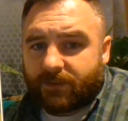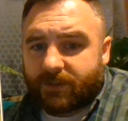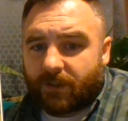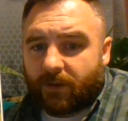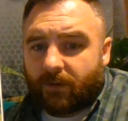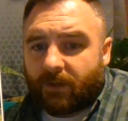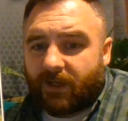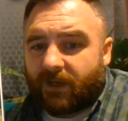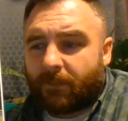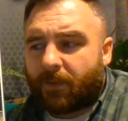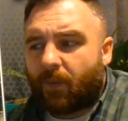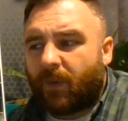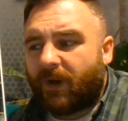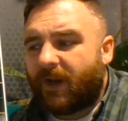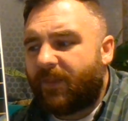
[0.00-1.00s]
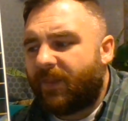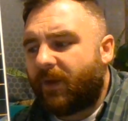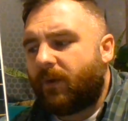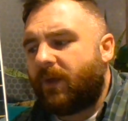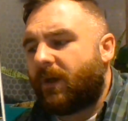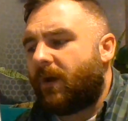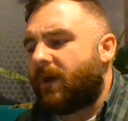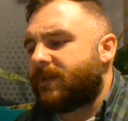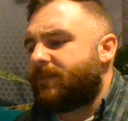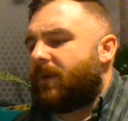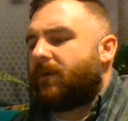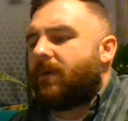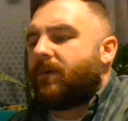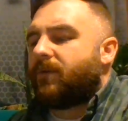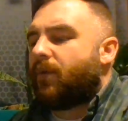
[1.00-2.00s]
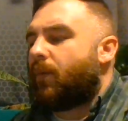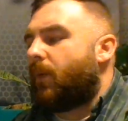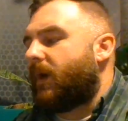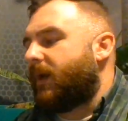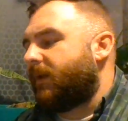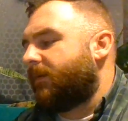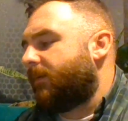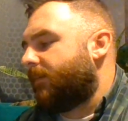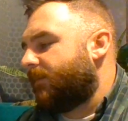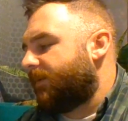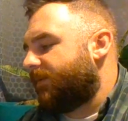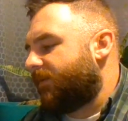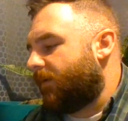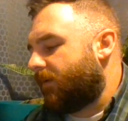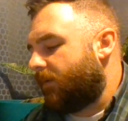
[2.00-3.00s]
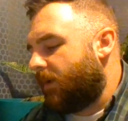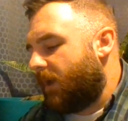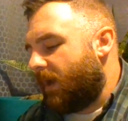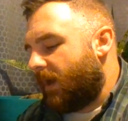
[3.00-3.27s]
So in number 1, I think it cost me around 20. So